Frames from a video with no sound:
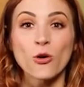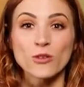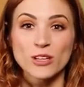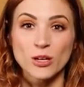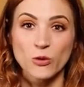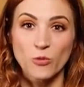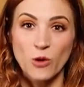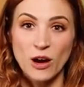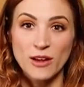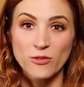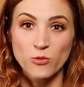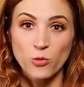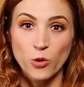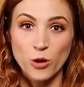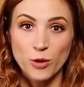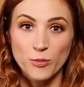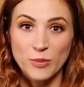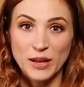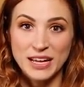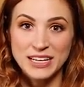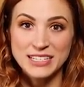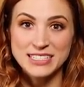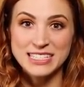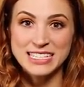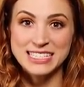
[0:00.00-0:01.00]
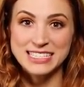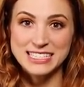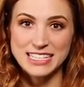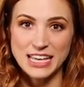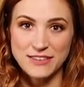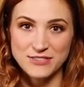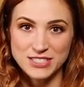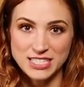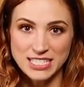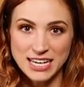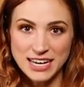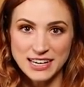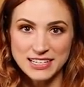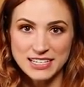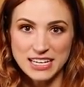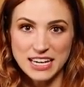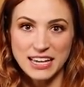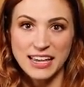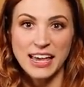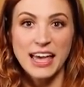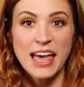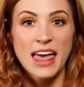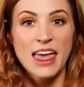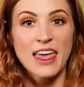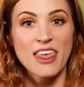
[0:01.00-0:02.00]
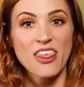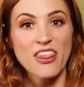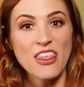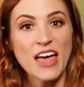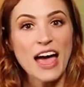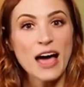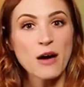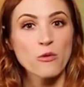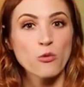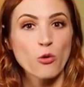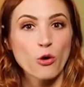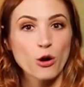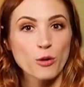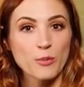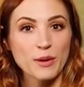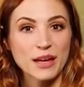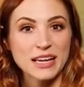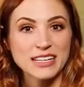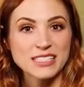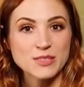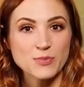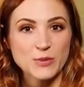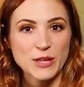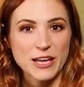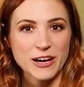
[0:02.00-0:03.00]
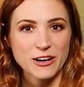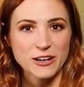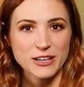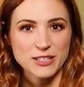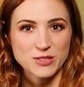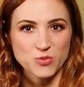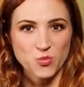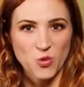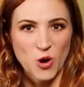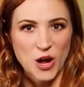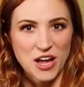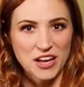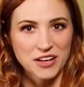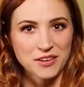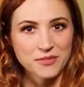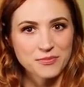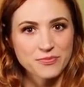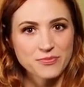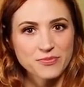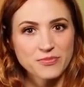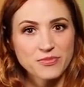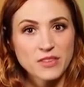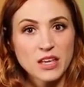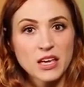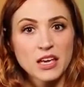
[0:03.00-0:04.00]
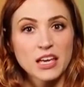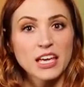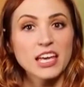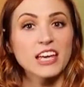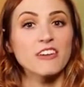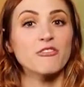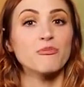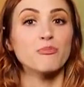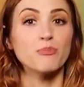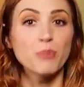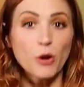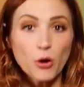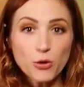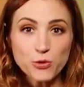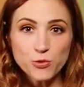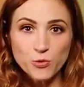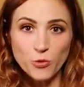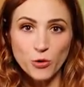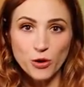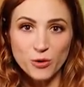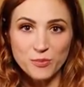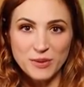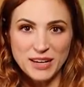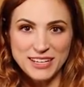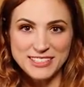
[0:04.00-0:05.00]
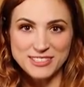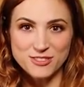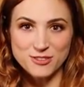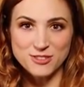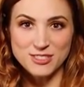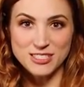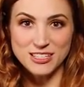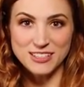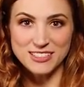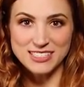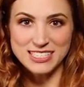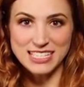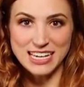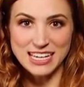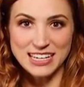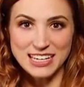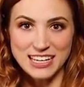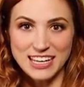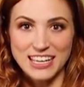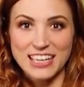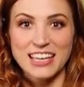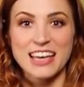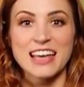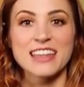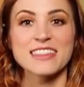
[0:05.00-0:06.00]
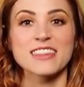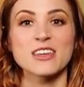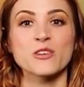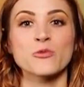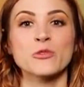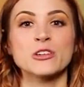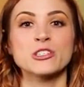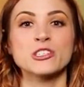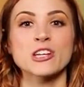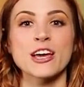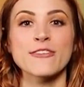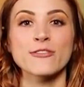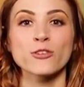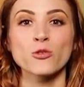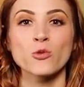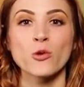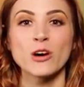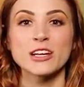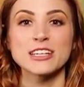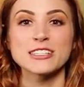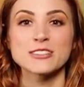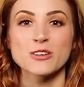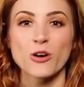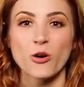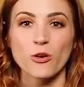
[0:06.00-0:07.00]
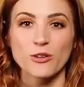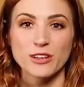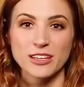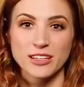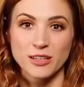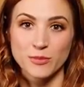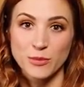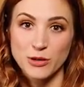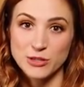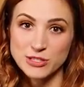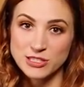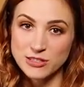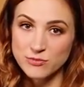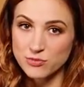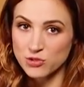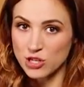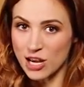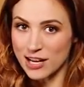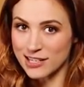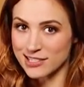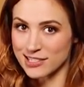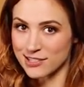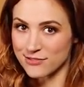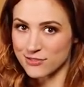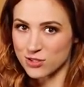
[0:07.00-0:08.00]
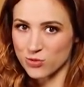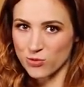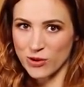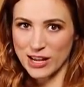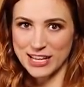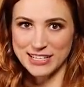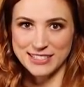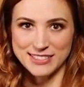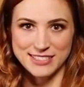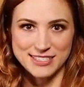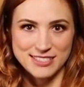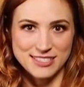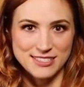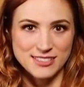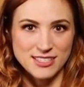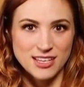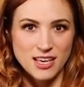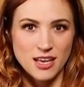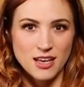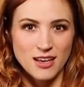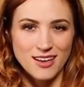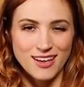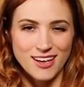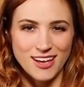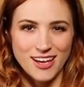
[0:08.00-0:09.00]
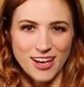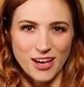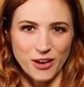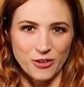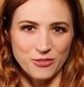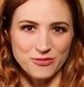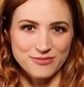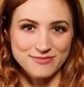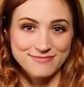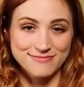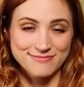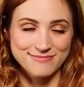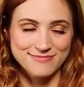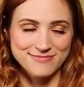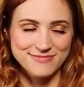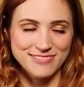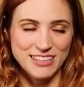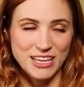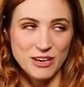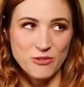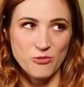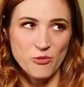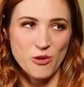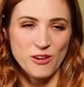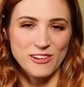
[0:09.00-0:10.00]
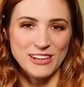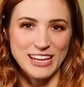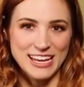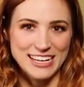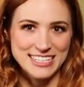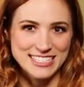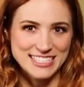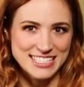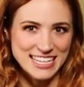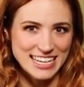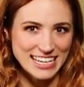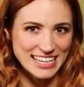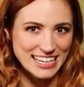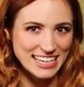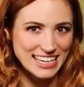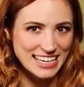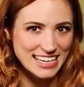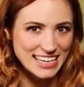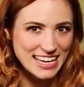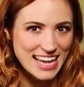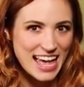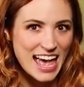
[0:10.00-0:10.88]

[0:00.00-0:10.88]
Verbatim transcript: only one warband is left standing, that warband's player has won. If both warbands are still standing, then whichever one is holding the most objectives wins. Oh, and one last thing.